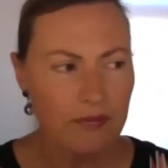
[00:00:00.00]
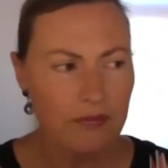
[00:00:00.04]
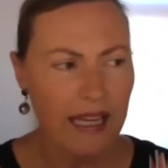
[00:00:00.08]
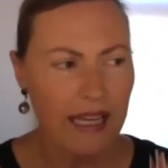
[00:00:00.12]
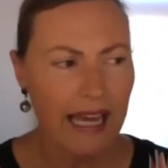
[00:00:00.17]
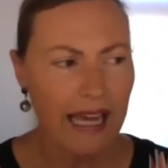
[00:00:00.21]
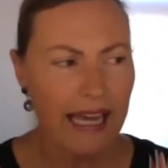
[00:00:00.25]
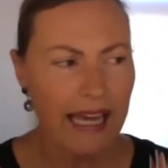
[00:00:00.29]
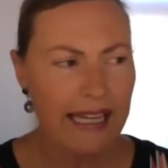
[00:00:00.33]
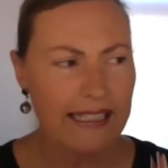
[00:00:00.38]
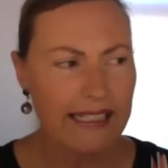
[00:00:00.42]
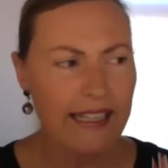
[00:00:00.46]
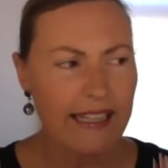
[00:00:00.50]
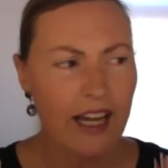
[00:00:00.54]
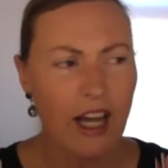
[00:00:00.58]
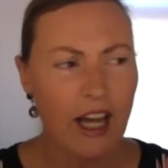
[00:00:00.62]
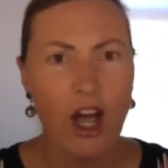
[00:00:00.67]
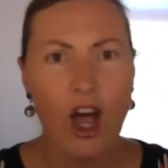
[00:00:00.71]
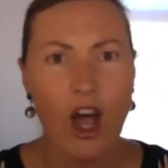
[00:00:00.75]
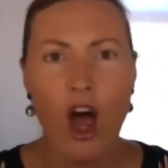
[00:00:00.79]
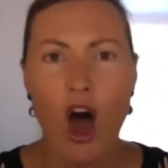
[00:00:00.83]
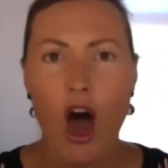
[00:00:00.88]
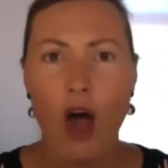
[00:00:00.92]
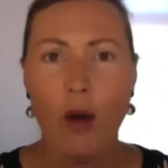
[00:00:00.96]
and
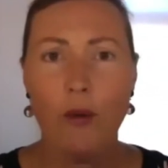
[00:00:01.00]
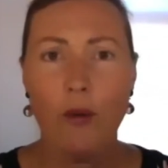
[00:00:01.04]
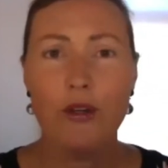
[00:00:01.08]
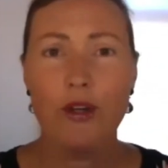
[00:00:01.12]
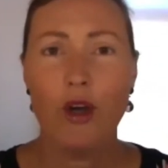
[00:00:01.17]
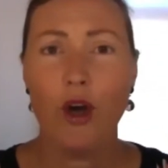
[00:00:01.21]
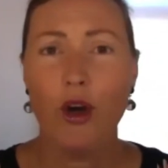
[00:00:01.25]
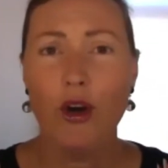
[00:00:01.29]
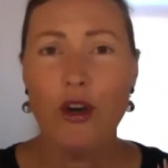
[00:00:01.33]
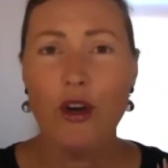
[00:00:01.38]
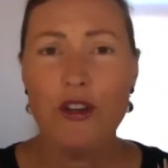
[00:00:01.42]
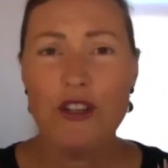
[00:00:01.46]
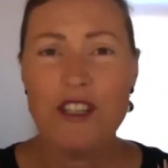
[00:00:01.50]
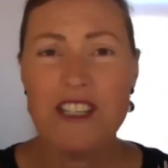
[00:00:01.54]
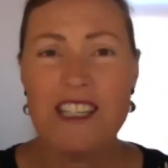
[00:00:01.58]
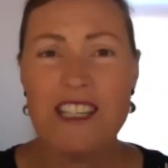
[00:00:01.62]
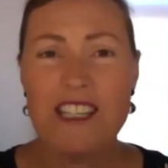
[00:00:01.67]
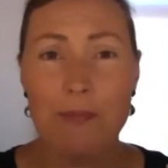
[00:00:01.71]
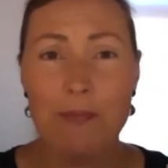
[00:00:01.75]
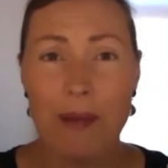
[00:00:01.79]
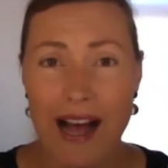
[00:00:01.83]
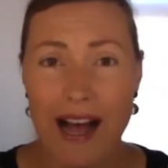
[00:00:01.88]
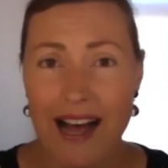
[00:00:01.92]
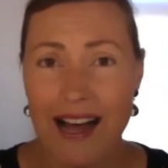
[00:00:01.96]
I would go to
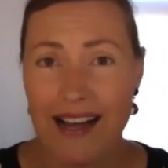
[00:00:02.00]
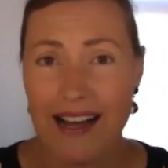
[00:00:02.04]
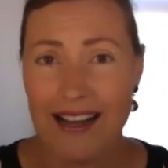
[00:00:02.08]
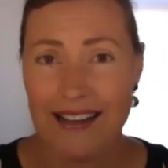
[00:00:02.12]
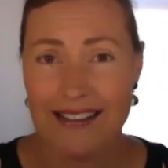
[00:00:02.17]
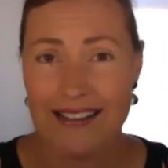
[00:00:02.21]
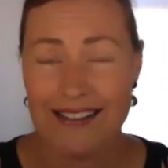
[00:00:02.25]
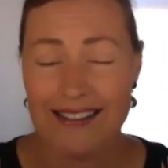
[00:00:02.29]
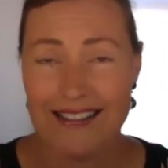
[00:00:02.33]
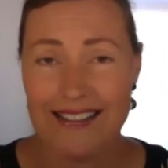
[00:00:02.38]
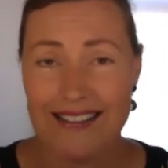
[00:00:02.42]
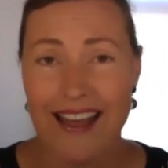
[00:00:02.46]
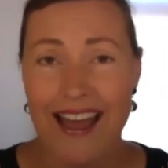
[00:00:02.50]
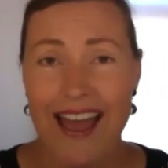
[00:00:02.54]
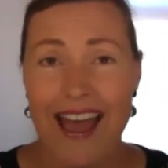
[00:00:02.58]
spas,